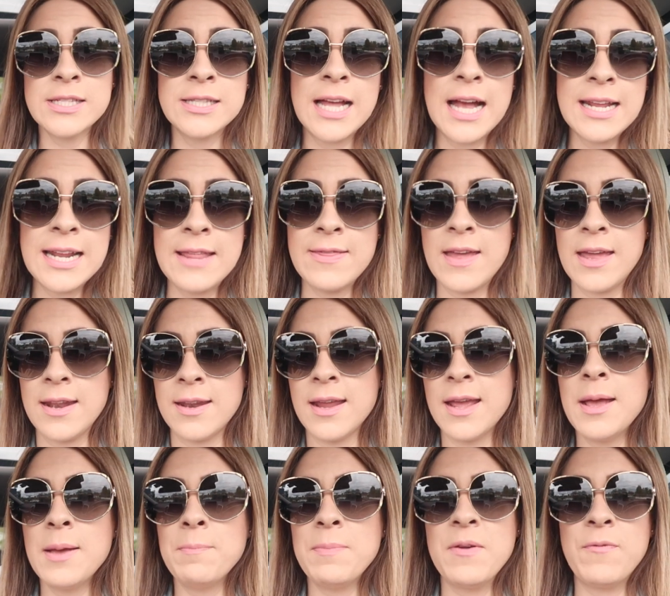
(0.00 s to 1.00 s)
slide, and then
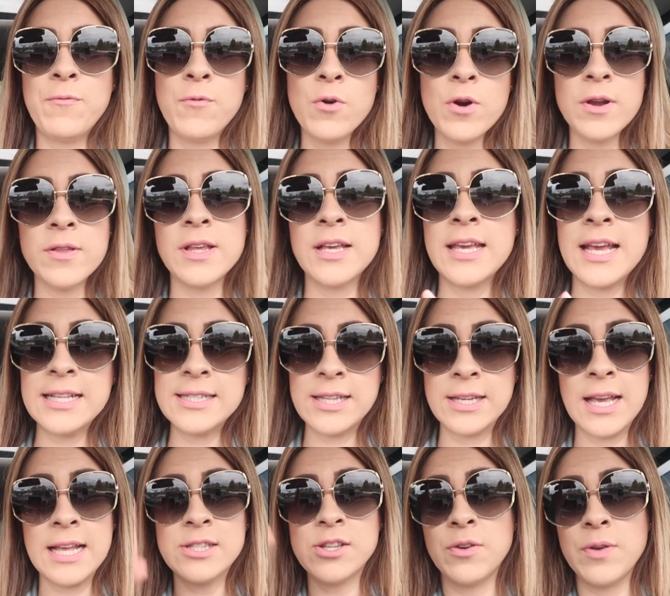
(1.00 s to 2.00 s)
before the kids
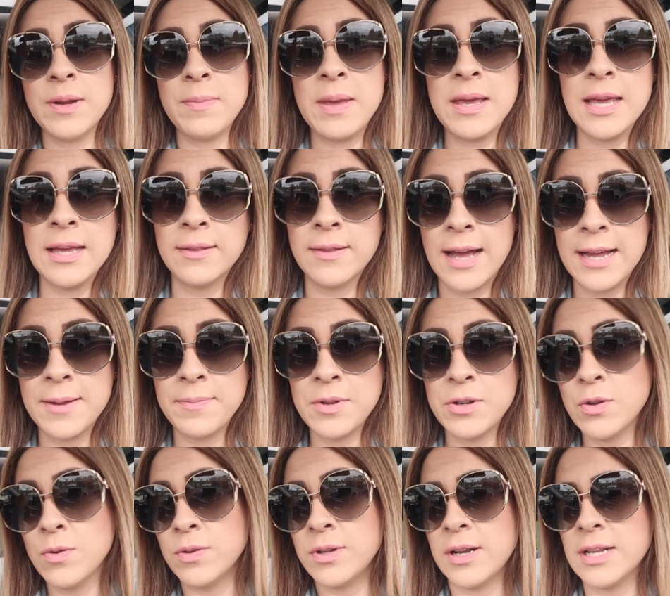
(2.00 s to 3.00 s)
are already making line up there
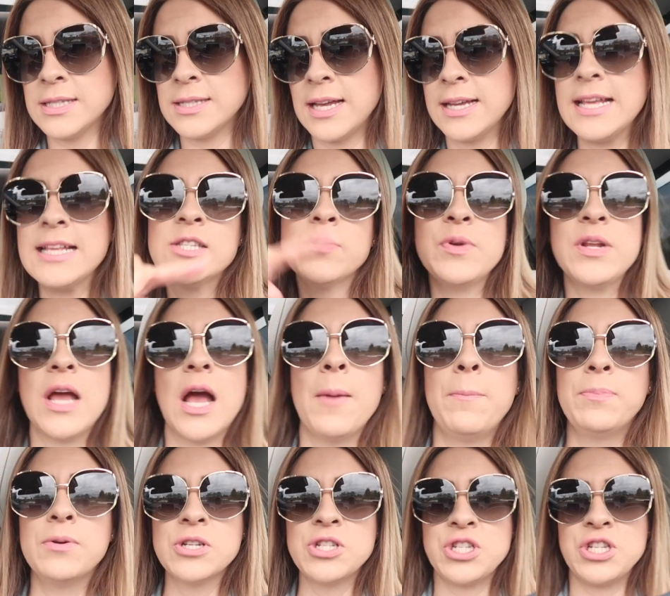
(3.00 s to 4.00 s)
to go down the slide, he's already
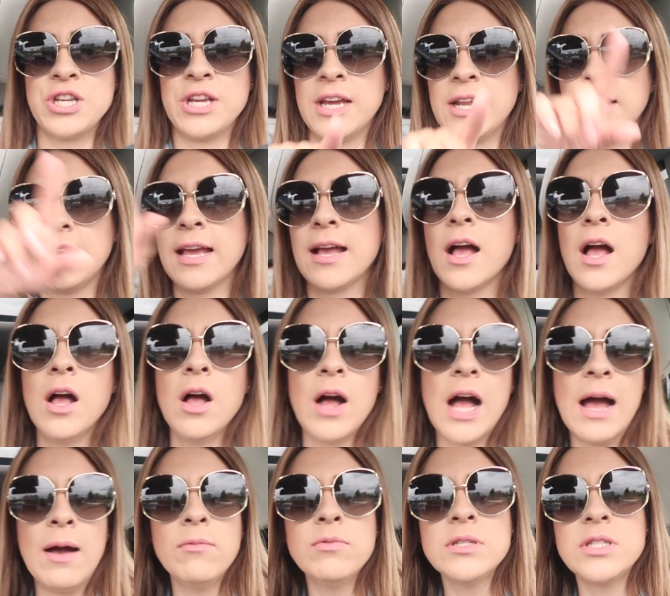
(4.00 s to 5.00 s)
up pushing, and like, oh,
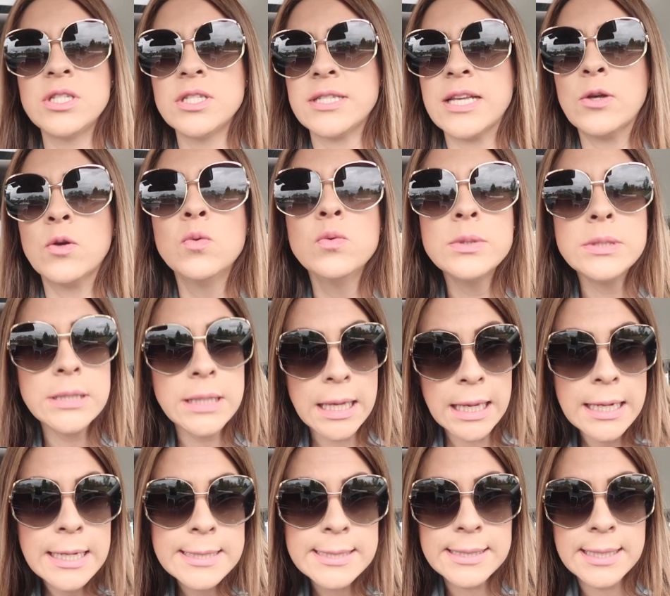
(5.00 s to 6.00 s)
I was just like, whose
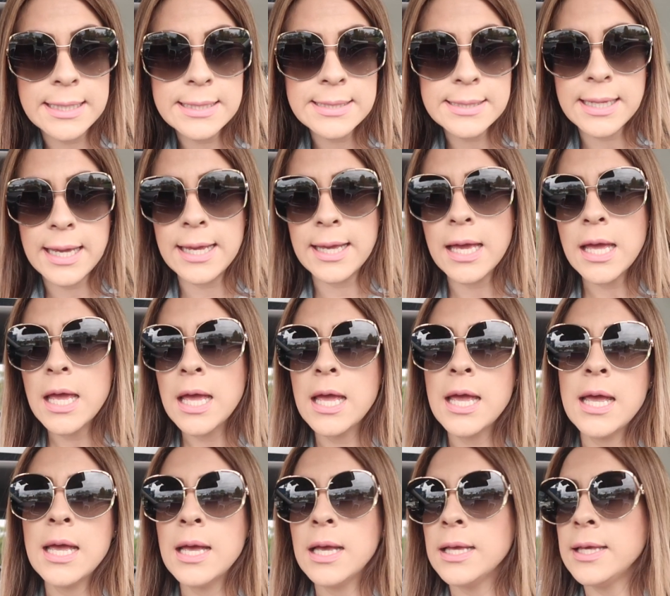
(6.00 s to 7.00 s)
kid is this? Like,
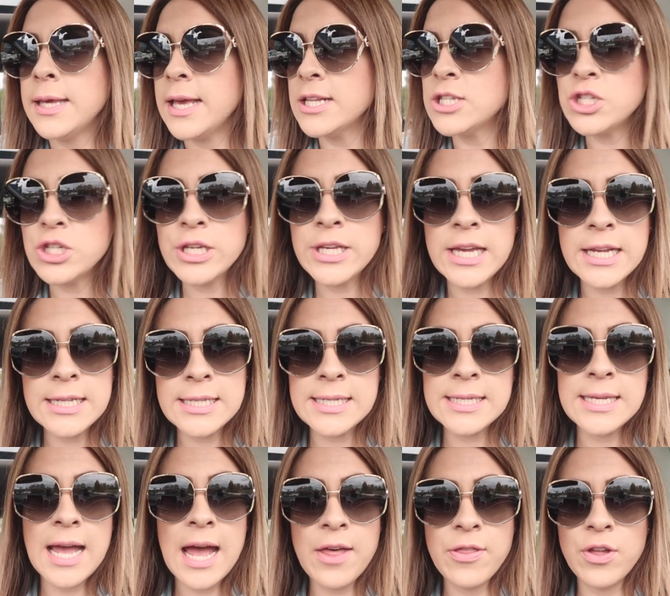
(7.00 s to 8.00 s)
get your kid
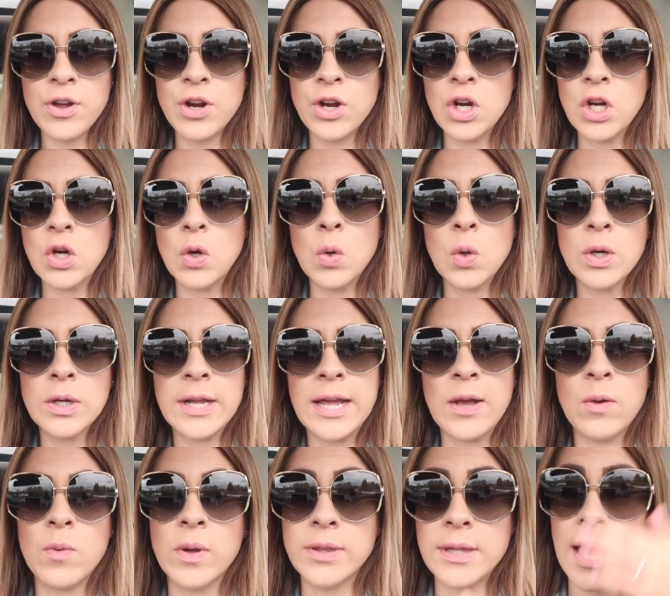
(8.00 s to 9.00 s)
together, or
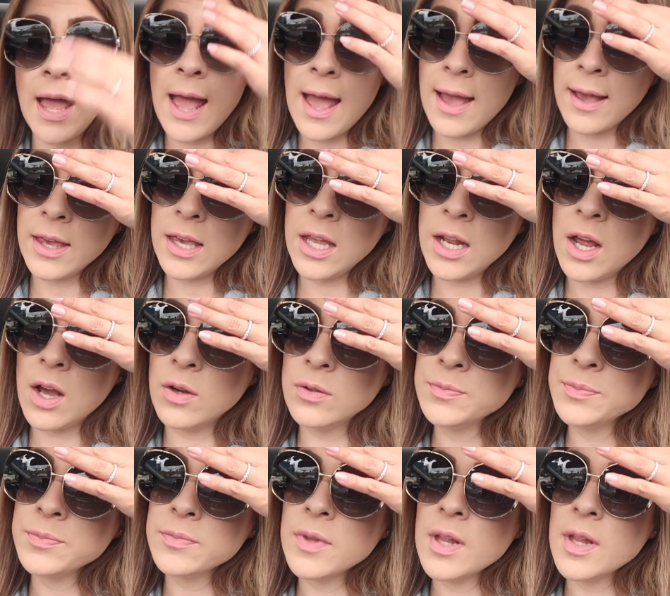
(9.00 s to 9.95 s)
like, what the heck, you know?